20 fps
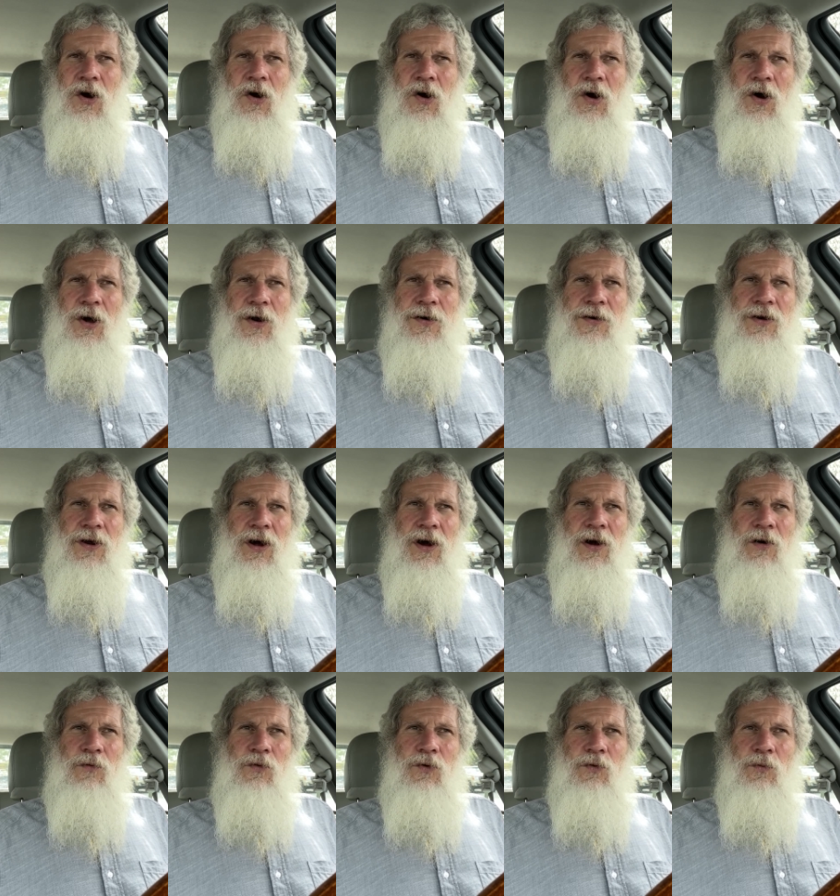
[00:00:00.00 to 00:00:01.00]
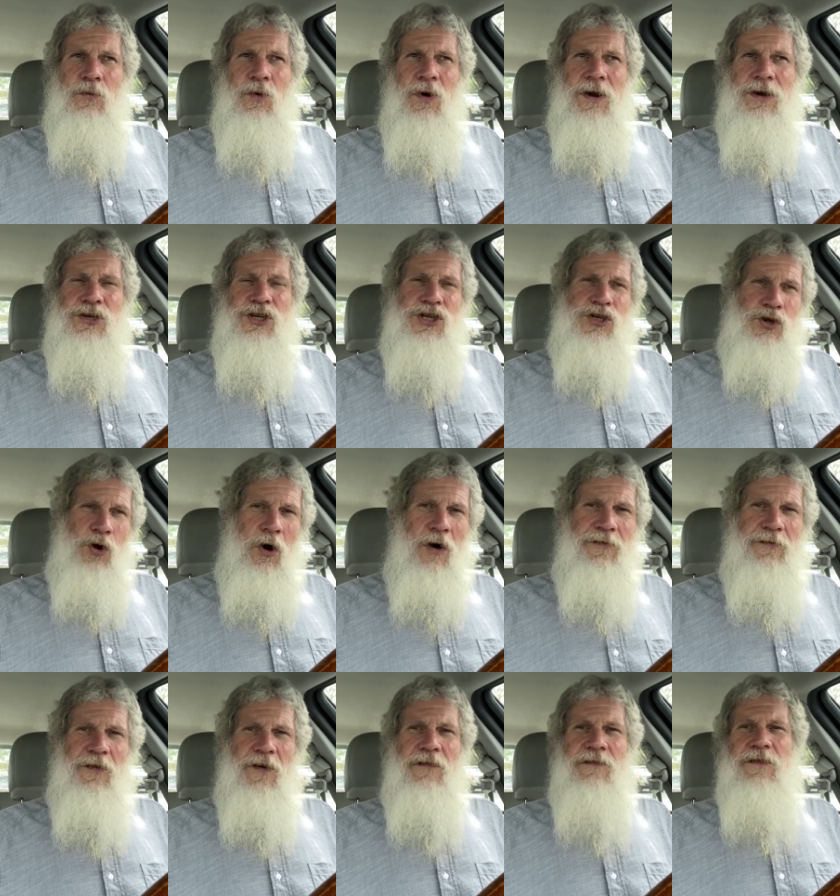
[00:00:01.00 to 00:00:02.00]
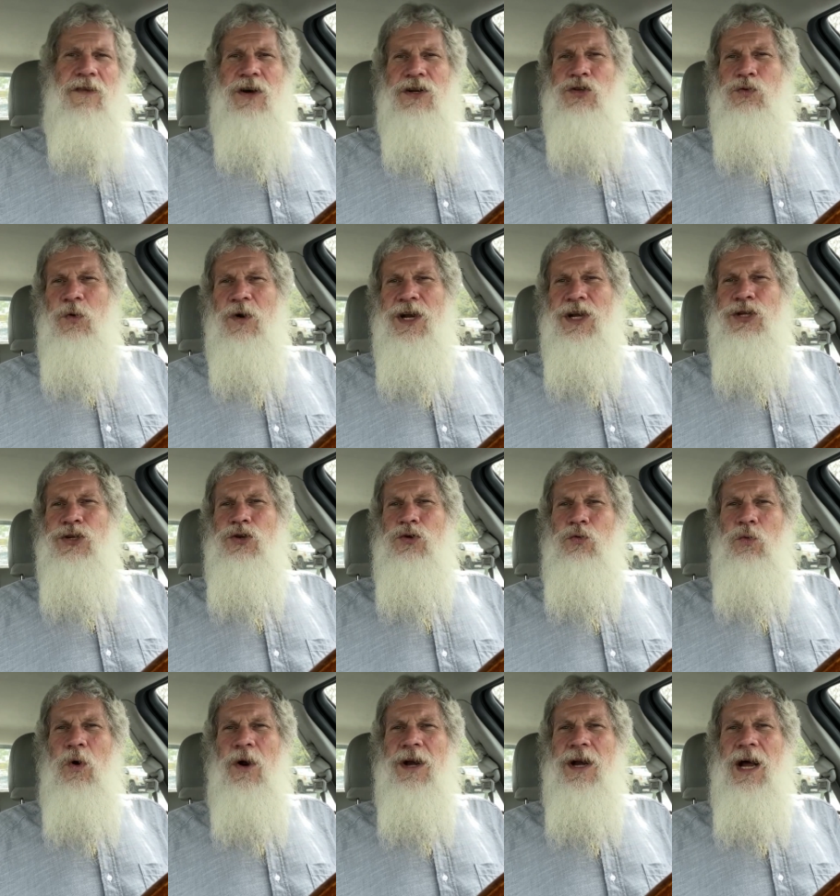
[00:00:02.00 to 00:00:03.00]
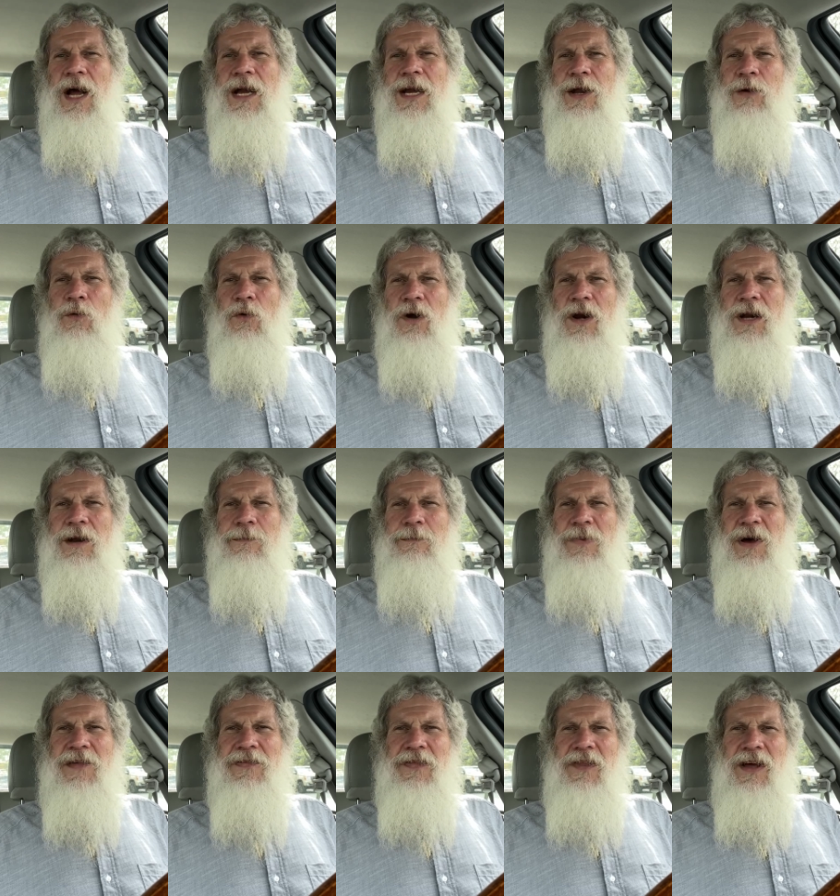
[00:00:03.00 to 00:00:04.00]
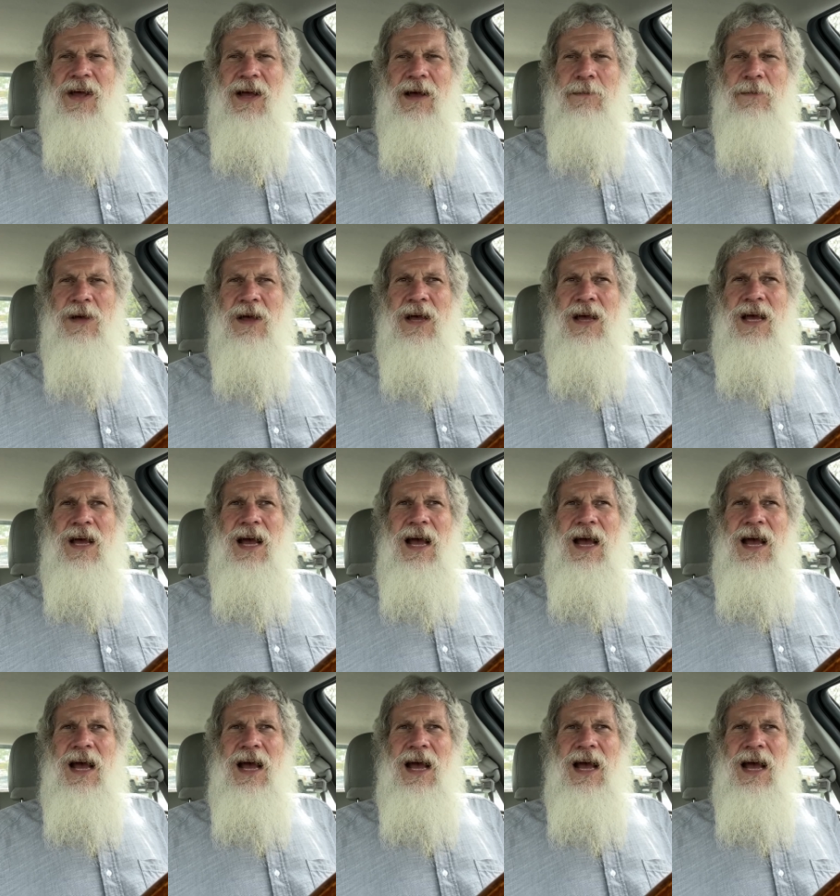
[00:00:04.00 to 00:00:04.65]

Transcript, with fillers: on uh, just off of uh, 22 191 in Bethlehem